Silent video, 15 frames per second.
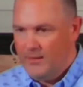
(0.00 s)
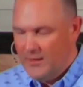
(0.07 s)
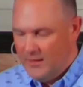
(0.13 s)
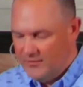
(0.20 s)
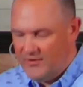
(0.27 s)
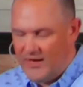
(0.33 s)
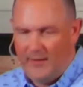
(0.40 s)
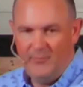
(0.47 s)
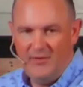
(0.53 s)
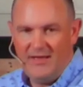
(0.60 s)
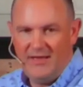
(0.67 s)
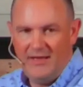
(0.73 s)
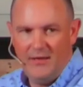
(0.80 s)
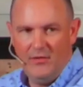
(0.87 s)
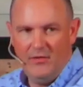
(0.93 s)
A time to
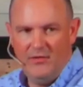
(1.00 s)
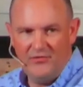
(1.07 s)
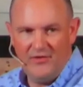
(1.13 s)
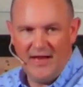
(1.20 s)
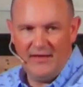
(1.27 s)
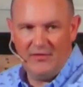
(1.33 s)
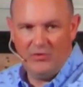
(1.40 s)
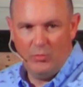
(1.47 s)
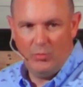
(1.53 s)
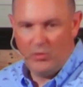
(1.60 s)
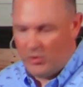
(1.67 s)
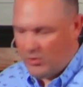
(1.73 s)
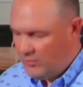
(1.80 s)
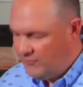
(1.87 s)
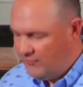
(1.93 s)
kill is not the
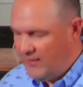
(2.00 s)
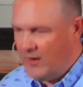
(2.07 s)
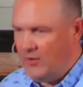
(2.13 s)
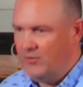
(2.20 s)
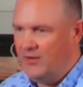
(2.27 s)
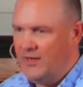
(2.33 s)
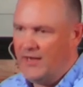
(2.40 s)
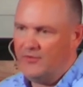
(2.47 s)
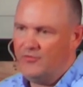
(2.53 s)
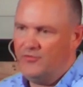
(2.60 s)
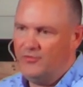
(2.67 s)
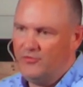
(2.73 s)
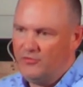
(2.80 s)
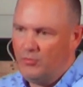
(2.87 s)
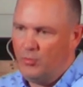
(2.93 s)
word found in
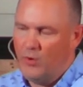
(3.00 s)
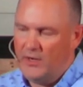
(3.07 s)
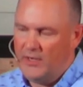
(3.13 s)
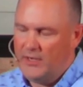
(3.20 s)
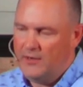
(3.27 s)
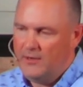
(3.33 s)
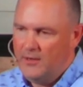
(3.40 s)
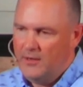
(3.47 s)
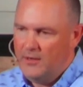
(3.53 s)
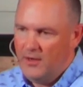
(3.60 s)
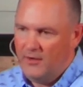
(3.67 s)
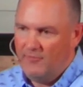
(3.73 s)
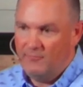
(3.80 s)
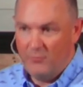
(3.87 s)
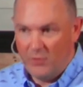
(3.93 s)
Exodus 20
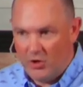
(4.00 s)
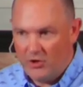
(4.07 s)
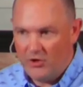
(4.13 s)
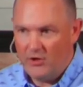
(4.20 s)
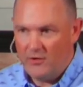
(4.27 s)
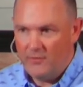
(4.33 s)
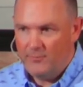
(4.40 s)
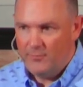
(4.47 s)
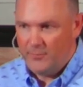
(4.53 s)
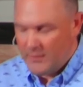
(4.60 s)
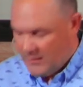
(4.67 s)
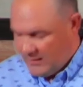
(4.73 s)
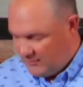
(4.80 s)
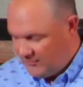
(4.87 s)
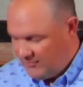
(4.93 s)
of murder.
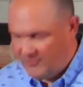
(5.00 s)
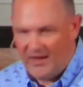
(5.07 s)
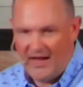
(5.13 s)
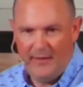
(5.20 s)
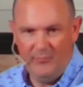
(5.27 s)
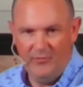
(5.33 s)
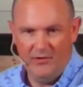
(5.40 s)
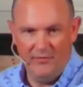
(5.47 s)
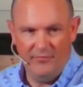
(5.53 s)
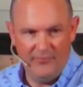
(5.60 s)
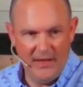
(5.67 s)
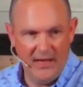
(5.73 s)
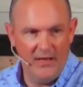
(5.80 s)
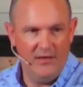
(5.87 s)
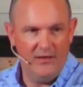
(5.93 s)
It's a time to
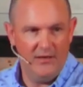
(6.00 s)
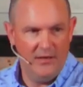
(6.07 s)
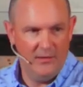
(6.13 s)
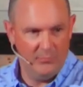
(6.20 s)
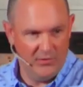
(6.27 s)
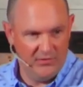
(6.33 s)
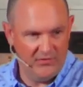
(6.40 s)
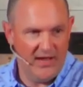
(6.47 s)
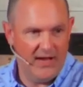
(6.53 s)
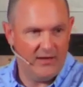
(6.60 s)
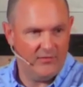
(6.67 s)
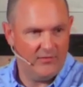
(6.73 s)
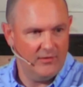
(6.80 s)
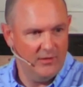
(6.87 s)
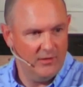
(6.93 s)
defend and
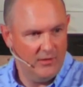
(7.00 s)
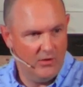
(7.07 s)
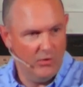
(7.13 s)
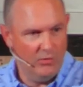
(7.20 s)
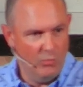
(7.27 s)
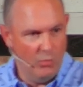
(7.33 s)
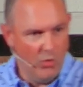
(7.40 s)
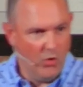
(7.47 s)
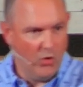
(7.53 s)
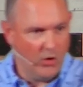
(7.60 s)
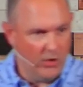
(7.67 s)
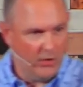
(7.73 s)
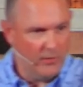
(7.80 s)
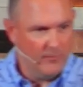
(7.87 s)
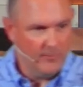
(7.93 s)
protect and go to
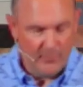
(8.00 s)
war.